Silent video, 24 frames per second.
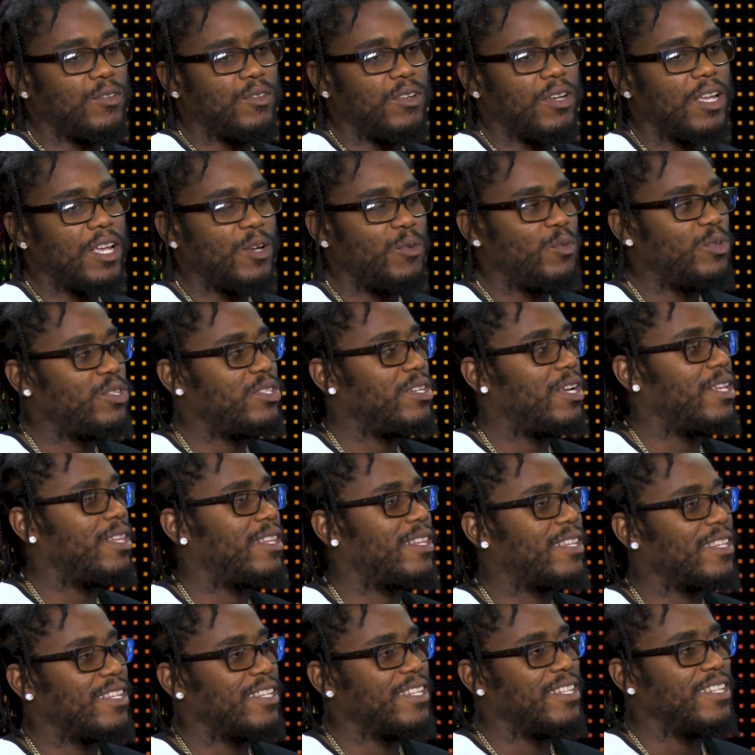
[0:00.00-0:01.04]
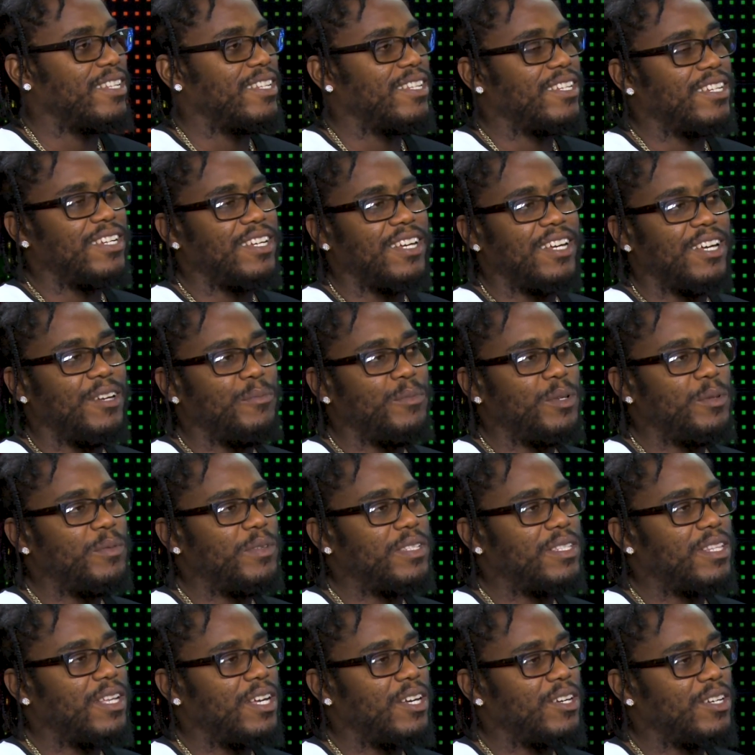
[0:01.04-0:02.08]
go get the shot and
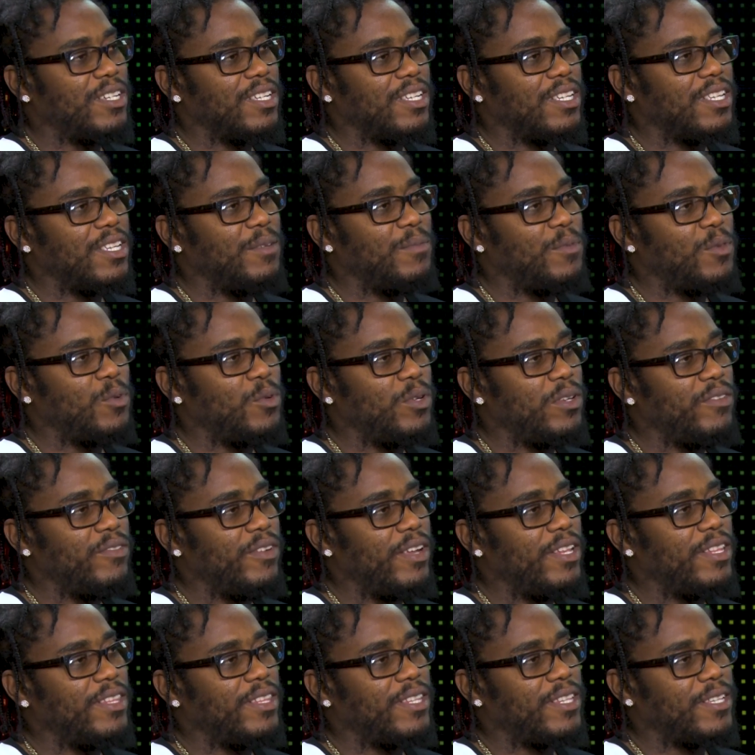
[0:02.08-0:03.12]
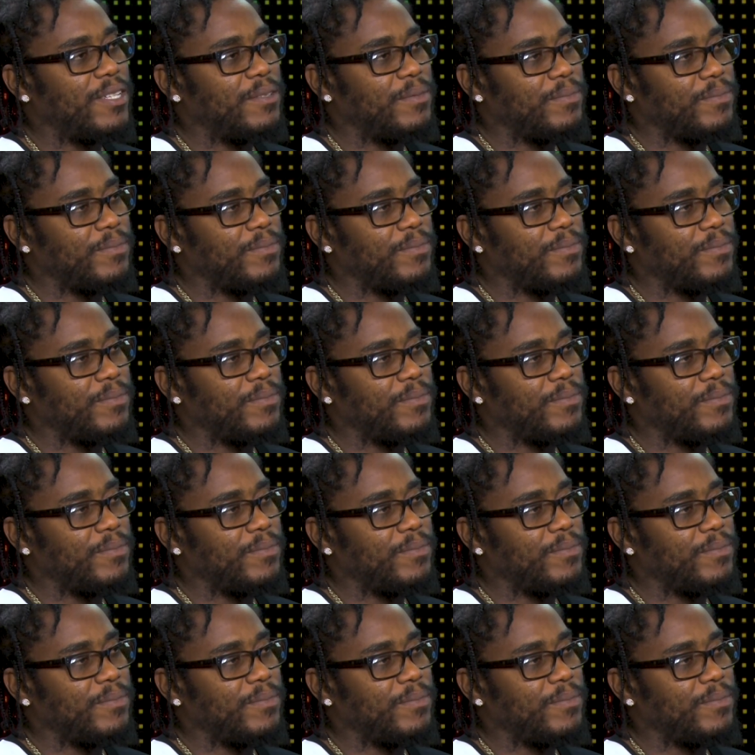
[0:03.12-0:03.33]
maybe start shift to event.